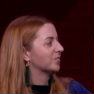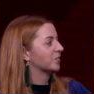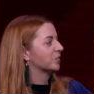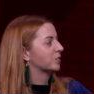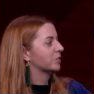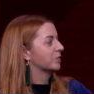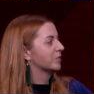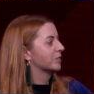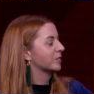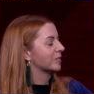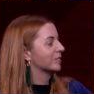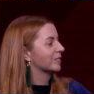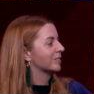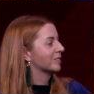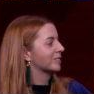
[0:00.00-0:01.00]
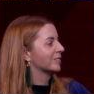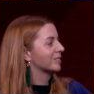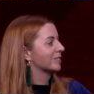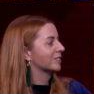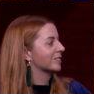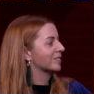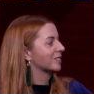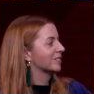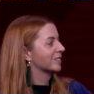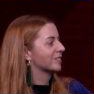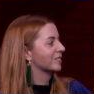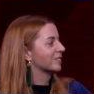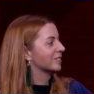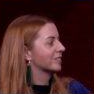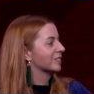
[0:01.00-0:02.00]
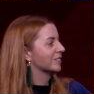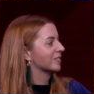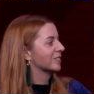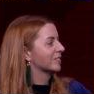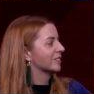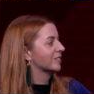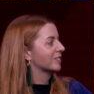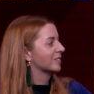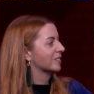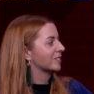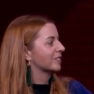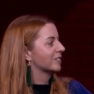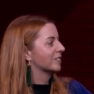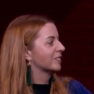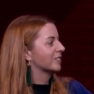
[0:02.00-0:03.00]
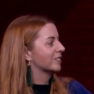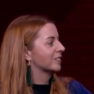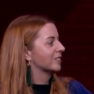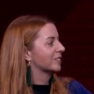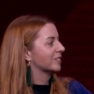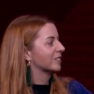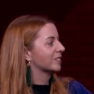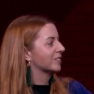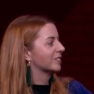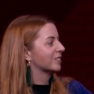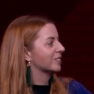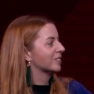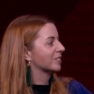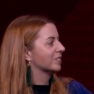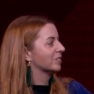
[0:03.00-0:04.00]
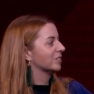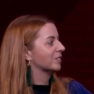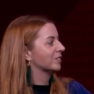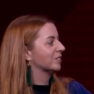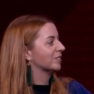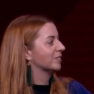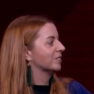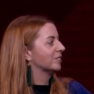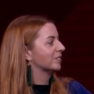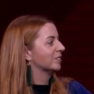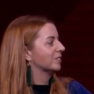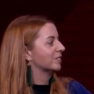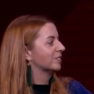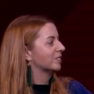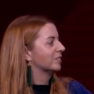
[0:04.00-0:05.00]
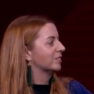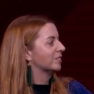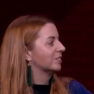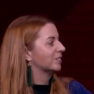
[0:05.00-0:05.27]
(no one is talking)